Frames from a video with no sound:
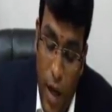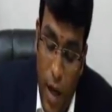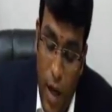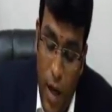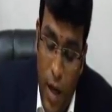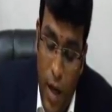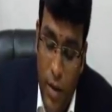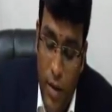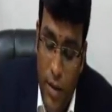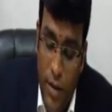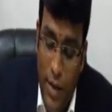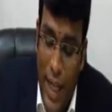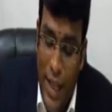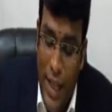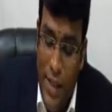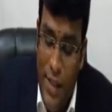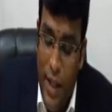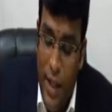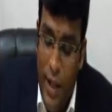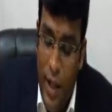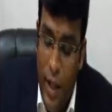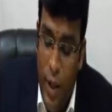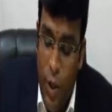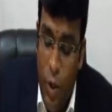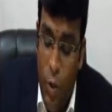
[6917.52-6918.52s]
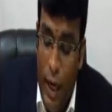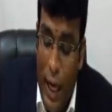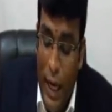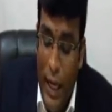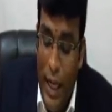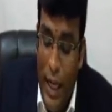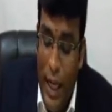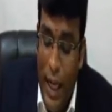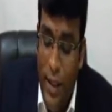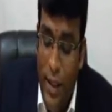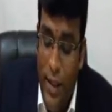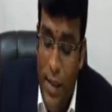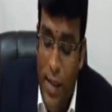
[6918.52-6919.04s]
That's it. You write
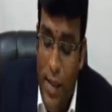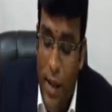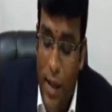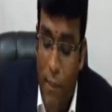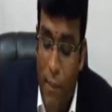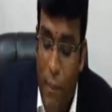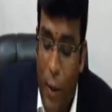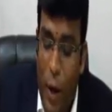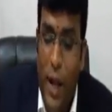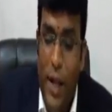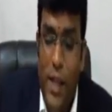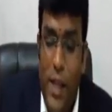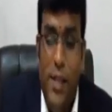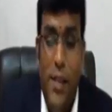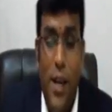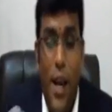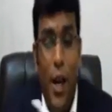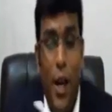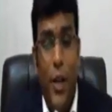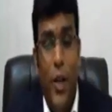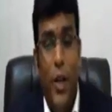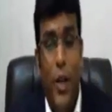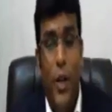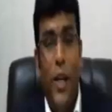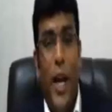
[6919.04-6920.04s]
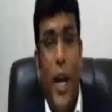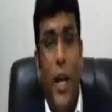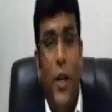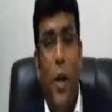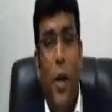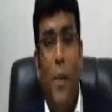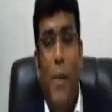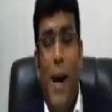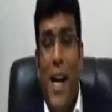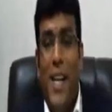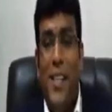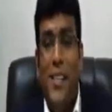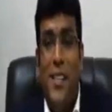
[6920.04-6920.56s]
like this some points, you will get your
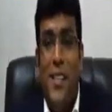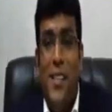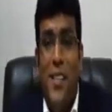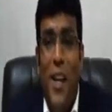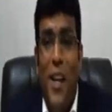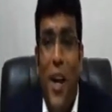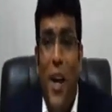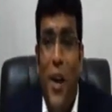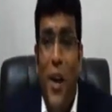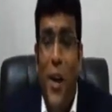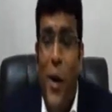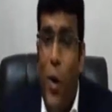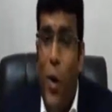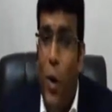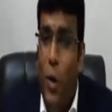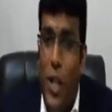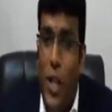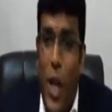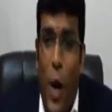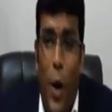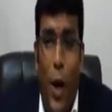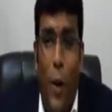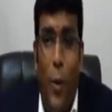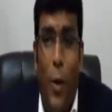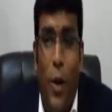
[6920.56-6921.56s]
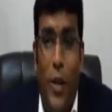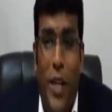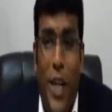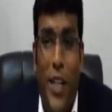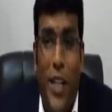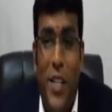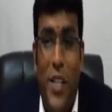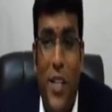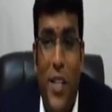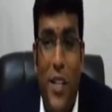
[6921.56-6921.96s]
marks. No doubt about it.